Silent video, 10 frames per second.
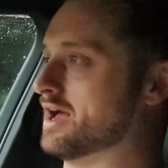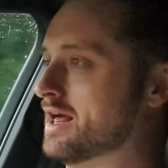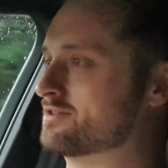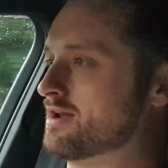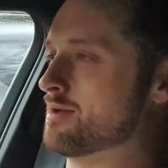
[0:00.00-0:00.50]

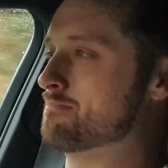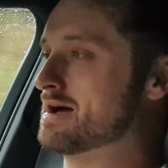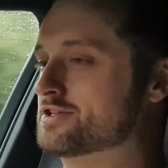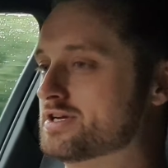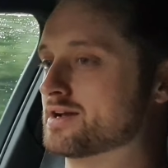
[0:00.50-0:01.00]
it's like
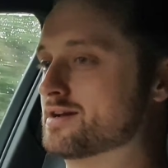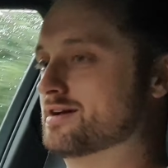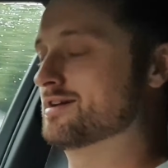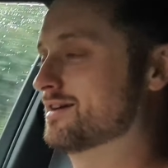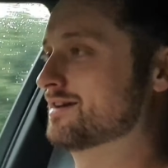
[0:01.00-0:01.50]
magic.
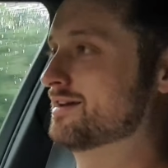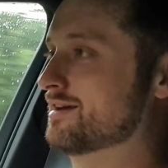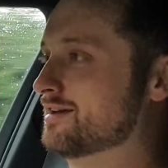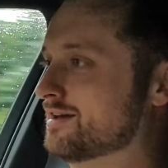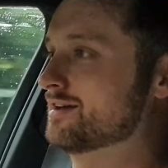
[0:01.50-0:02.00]

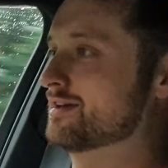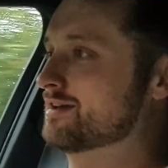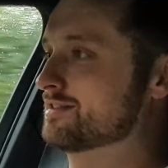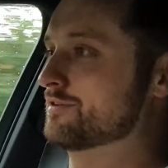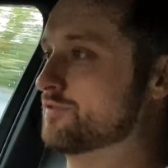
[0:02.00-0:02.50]

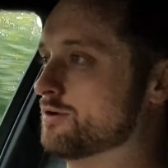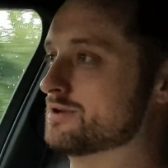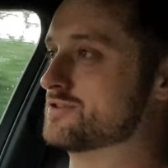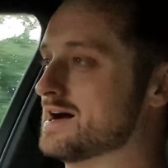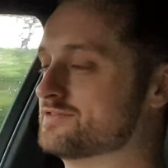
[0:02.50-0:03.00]
The
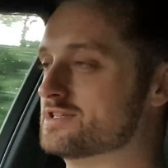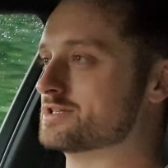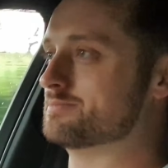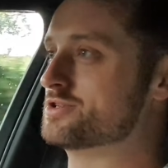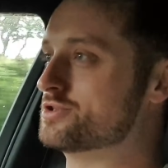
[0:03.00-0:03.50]
four-wheel drive
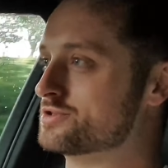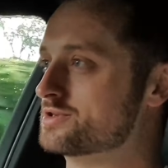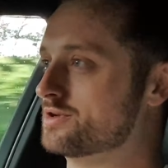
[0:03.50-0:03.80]
system is just